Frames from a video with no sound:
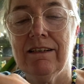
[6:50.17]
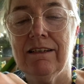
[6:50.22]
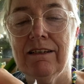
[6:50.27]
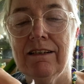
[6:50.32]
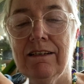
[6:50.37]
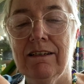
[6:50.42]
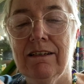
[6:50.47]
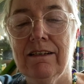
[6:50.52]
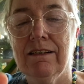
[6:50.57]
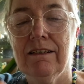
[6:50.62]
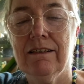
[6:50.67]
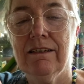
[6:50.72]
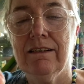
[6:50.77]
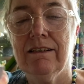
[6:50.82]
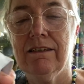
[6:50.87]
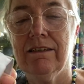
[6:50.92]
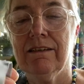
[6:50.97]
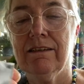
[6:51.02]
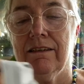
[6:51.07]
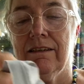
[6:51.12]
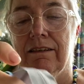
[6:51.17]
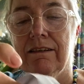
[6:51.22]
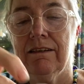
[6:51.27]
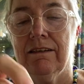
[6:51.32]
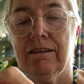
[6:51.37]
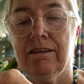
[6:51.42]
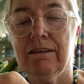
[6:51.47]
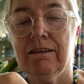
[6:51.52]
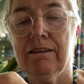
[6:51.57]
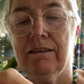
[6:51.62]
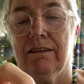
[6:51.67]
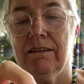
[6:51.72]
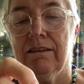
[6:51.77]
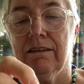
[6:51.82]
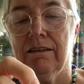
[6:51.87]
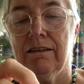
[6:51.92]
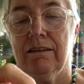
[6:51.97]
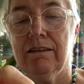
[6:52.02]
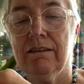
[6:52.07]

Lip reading: [no speech]